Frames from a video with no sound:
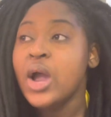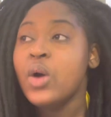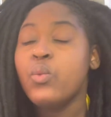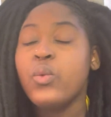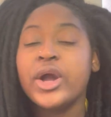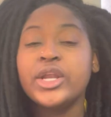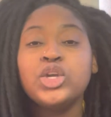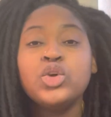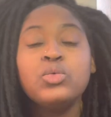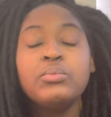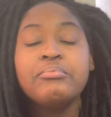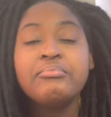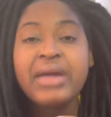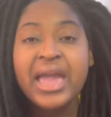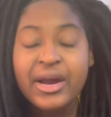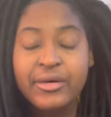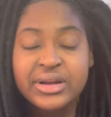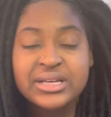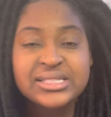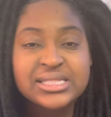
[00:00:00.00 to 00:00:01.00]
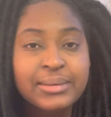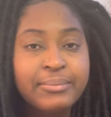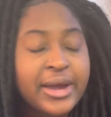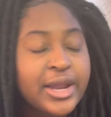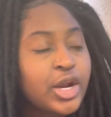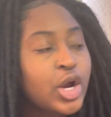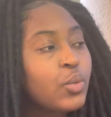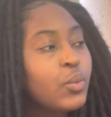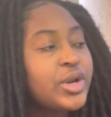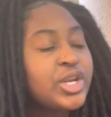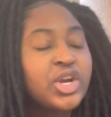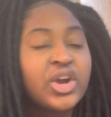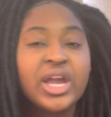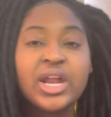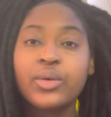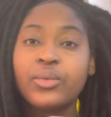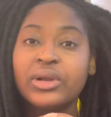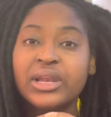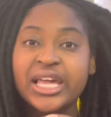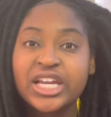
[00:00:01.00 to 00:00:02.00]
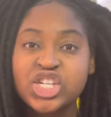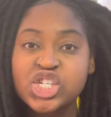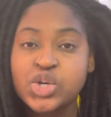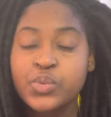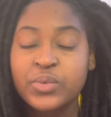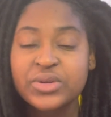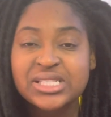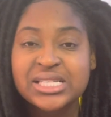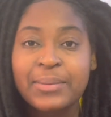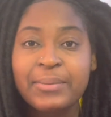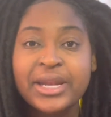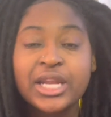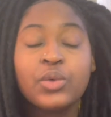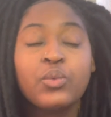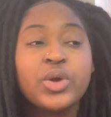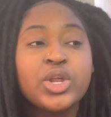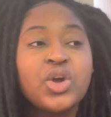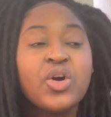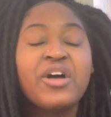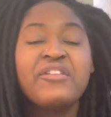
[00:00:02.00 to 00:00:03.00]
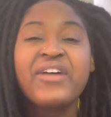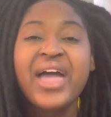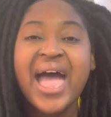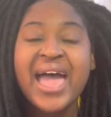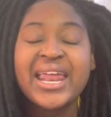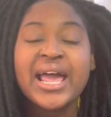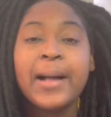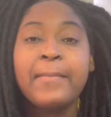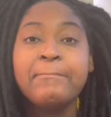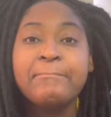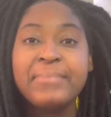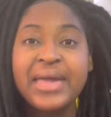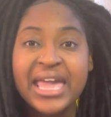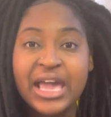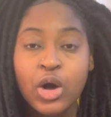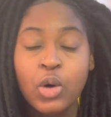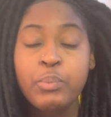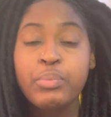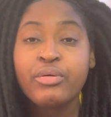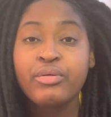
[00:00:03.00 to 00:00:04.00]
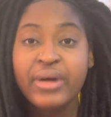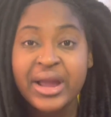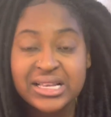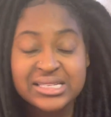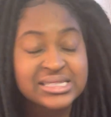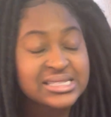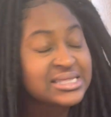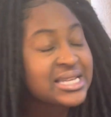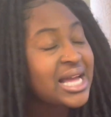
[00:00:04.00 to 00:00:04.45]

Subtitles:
when you marry somebody or when you're in a relationship with somebody, when you have had a male presence.